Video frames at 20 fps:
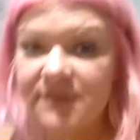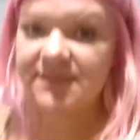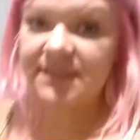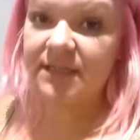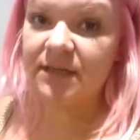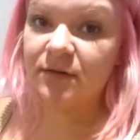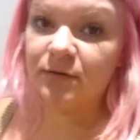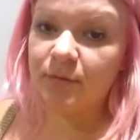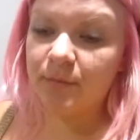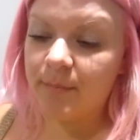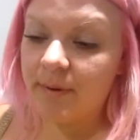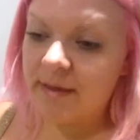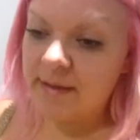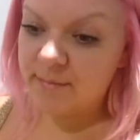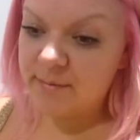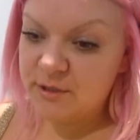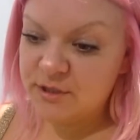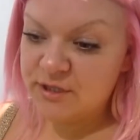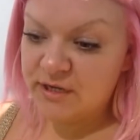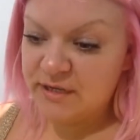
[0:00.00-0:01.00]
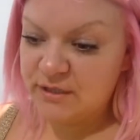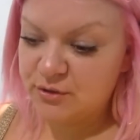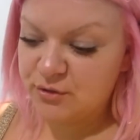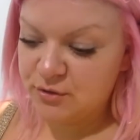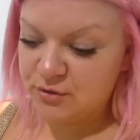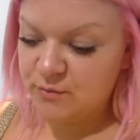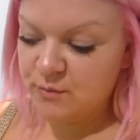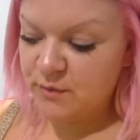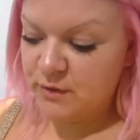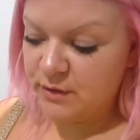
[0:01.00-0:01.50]
single baby change
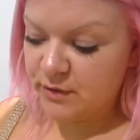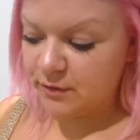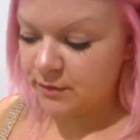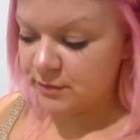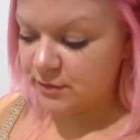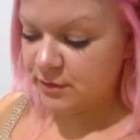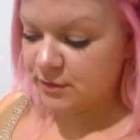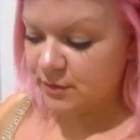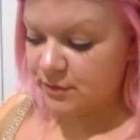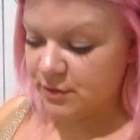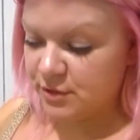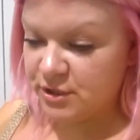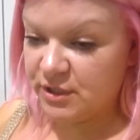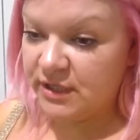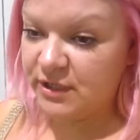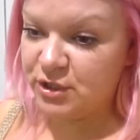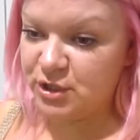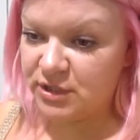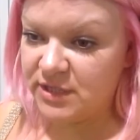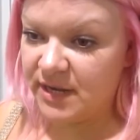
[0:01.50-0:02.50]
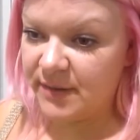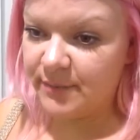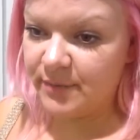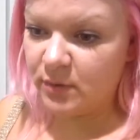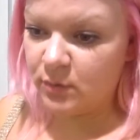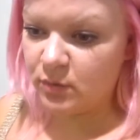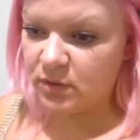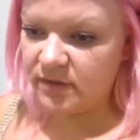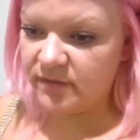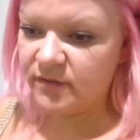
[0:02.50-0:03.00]
room we go to change her nappy
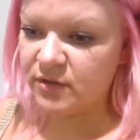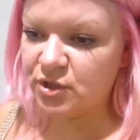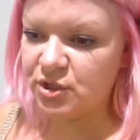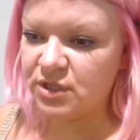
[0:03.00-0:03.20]
or whatever,